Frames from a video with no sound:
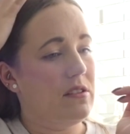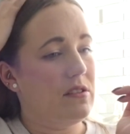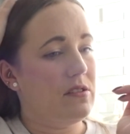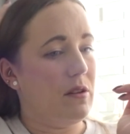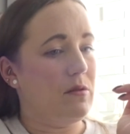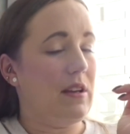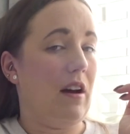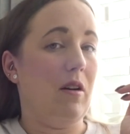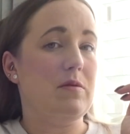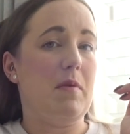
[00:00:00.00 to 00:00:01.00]
So
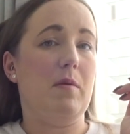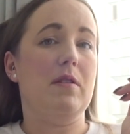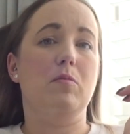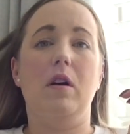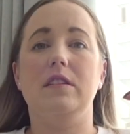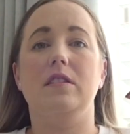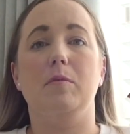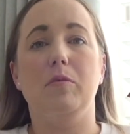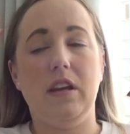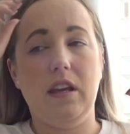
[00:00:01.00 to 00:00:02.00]
yeah, I was met with, why did I
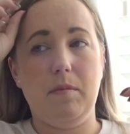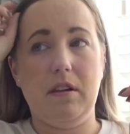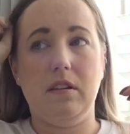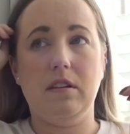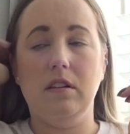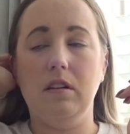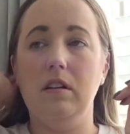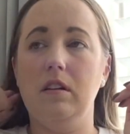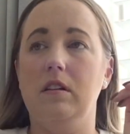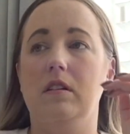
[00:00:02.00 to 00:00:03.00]
bring him in?
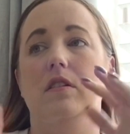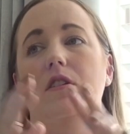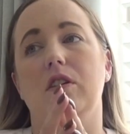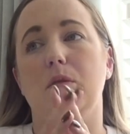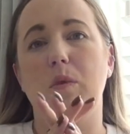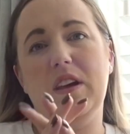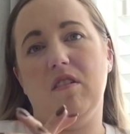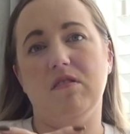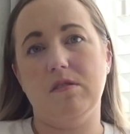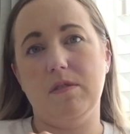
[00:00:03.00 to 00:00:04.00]
You know, we
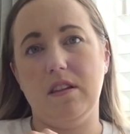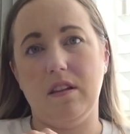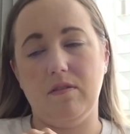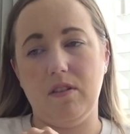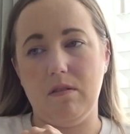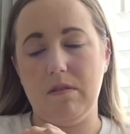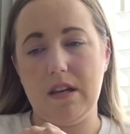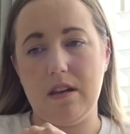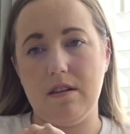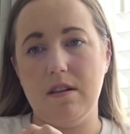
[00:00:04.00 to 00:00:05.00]
can't do anything for you
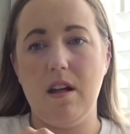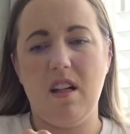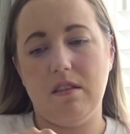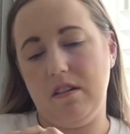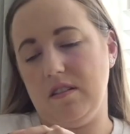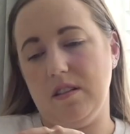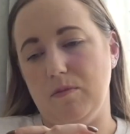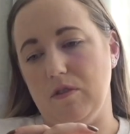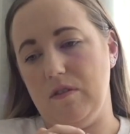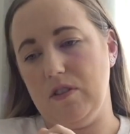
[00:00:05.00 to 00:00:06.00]
here. This is
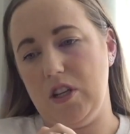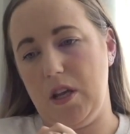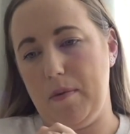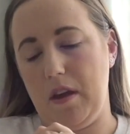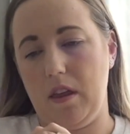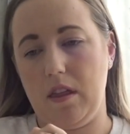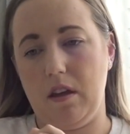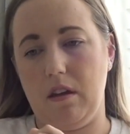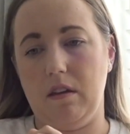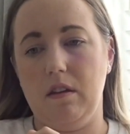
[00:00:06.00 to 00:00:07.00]
more of a GP
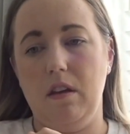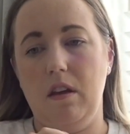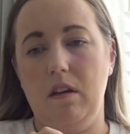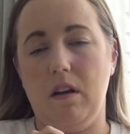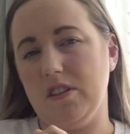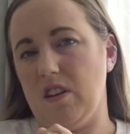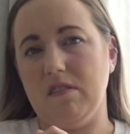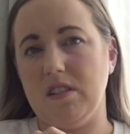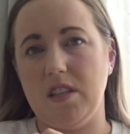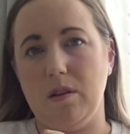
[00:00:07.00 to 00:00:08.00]
thing. I don't
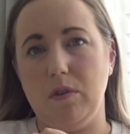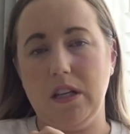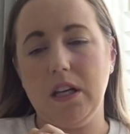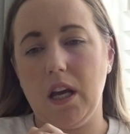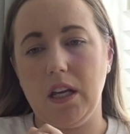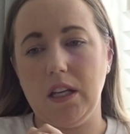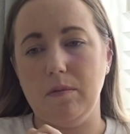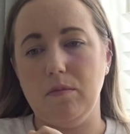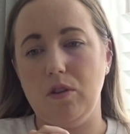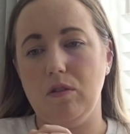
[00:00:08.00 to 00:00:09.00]
understand why you
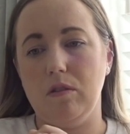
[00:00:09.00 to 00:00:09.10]
came.